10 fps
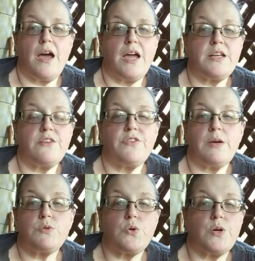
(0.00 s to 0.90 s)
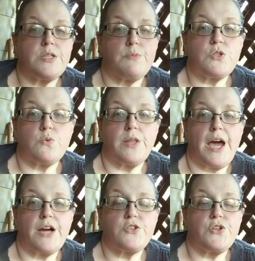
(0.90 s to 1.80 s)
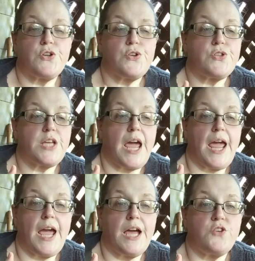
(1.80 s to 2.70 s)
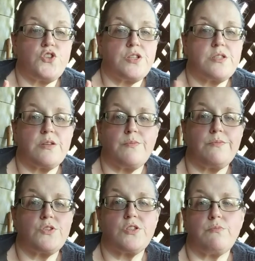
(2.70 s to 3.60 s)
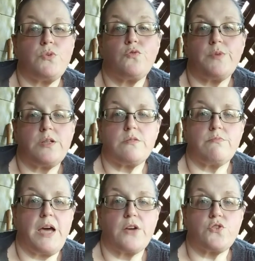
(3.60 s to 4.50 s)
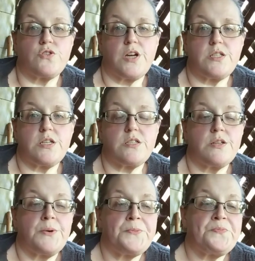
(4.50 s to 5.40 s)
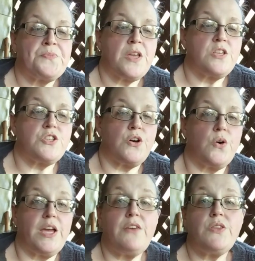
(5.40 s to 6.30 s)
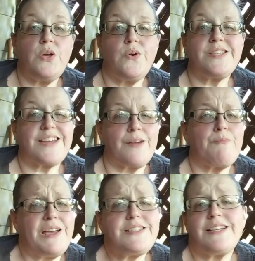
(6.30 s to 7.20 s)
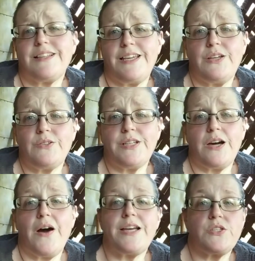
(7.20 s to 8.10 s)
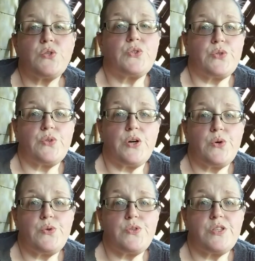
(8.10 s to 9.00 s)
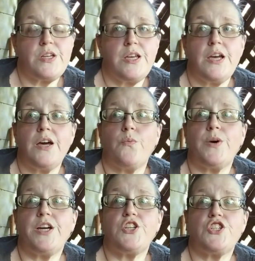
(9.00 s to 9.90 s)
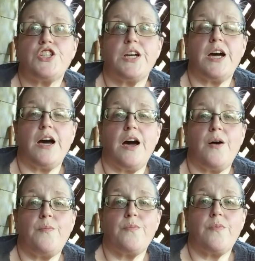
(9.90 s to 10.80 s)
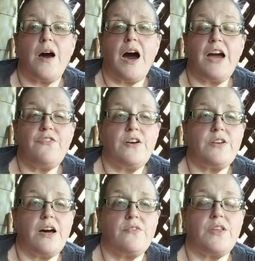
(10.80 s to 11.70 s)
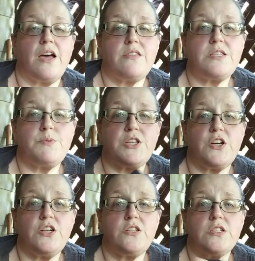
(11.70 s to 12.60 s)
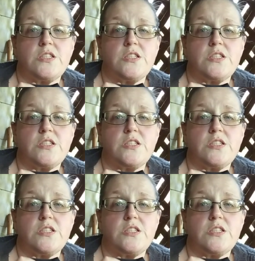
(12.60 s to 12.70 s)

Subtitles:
anti-inflammatories, muscle relaxers, and just some movement exercises. So even though it's basically healed now, I still do those, which I found out that this material